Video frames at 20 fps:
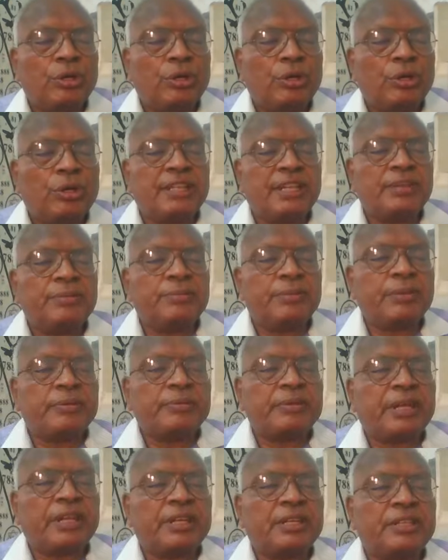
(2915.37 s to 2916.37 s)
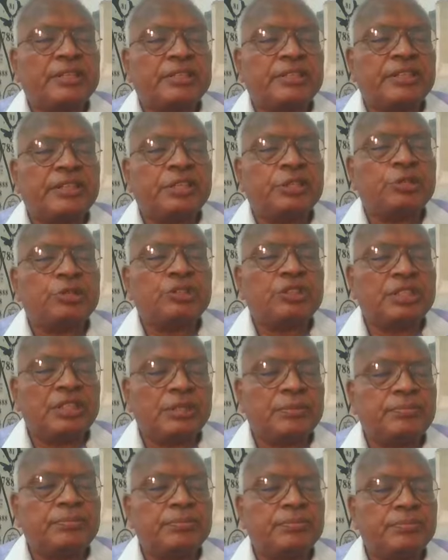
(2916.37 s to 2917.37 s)
and then people are ready to
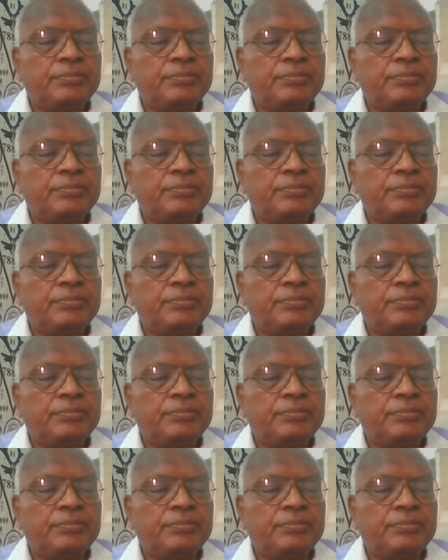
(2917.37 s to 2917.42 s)
sleep.